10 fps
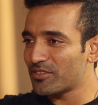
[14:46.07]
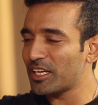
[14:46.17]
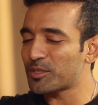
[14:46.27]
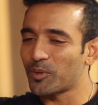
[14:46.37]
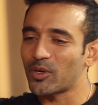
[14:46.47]
It's
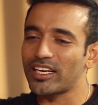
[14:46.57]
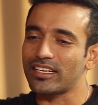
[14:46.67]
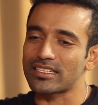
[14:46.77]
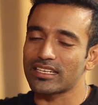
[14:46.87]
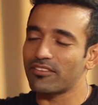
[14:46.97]
very
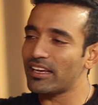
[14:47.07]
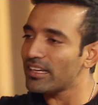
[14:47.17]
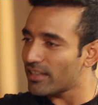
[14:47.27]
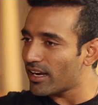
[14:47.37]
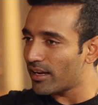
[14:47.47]
spontaneous, and I
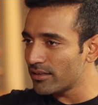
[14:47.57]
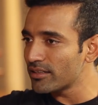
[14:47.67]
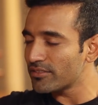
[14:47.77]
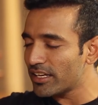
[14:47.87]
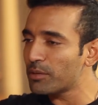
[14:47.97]
very I
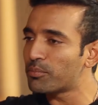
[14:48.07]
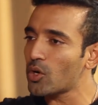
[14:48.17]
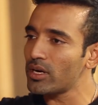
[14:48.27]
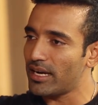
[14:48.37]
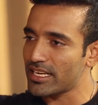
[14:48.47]
learned a very
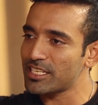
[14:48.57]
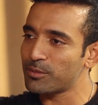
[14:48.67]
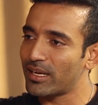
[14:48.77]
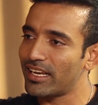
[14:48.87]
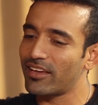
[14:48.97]
important
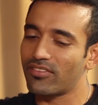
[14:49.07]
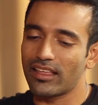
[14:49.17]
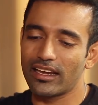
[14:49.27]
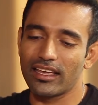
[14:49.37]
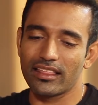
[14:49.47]
lesson in my life
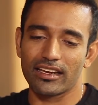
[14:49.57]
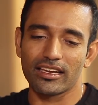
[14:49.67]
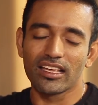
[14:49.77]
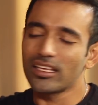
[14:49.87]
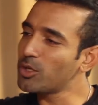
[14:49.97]
that day
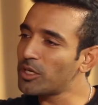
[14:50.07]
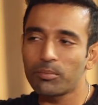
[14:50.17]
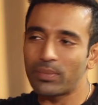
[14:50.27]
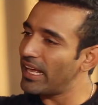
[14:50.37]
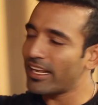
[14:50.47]
that you
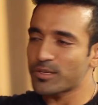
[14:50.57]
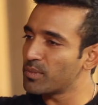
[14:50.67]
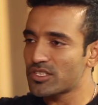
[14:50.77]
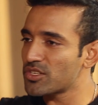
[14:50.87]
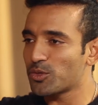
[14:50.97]
can plan as
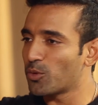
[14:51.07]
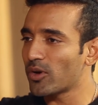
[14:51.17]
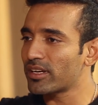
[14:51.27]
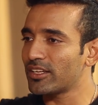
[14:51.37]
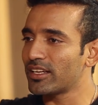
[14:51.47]
much as you
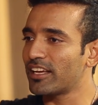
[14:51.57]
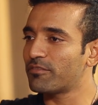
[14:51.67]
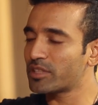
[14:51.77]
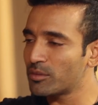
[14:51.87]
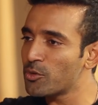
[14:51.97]
want in your
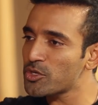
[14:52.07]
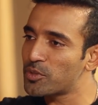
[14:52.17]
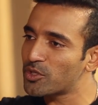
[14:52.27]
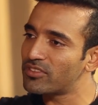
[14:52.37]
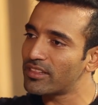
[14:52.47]
life, but the
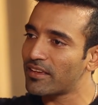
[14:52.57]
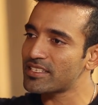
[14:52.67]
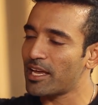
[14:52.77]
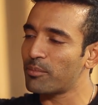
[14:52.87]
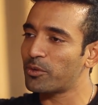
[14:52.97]
most beautiful
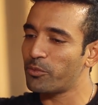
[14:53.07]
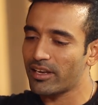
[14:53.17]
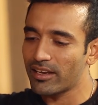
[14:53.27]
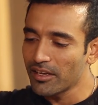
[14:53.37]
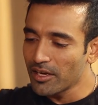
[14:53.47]
things happen
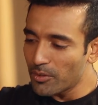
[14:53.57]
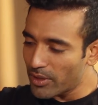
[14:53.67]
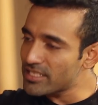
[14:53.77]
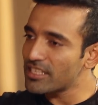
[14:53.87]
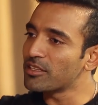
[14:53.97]
when
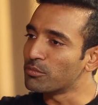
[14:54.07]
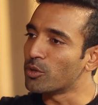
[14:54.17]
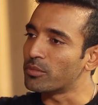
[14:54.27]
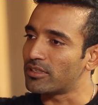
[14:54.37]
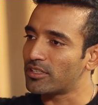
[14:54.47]
when it's in the
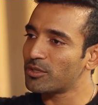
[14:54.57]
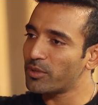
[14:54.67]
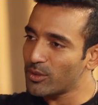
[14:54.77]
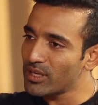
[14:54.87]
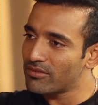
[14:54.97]
moment. You
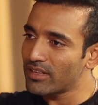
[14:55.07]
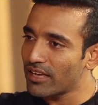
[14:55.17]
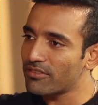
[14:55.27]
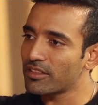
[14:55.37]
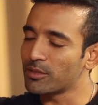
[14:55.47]
know, when you live
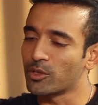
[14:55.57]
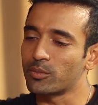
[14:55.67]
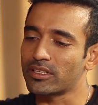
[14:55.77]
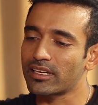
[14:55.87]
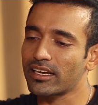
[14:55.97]
life in the
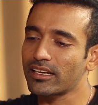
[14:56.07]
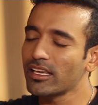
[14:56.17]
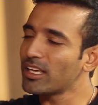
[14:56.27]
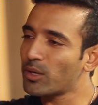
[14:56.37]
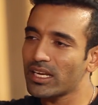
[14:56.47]
moment, and
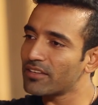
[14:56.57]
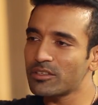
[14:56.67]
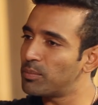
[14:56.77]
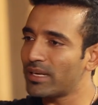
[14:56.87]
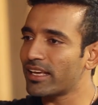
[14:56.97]
you can
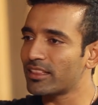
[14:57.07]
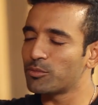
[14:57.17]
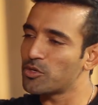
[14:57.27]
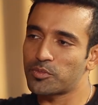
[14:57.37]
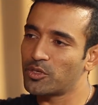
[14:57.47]
never plan
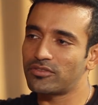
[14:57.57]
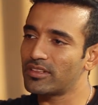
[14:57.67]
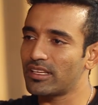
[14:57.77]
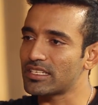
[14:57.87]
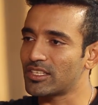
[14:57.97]
the most
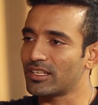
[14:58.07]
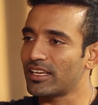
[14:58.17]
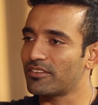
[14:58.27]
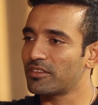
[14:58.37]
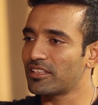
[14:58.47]
beautiful things in
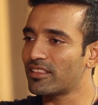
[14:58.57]
your life.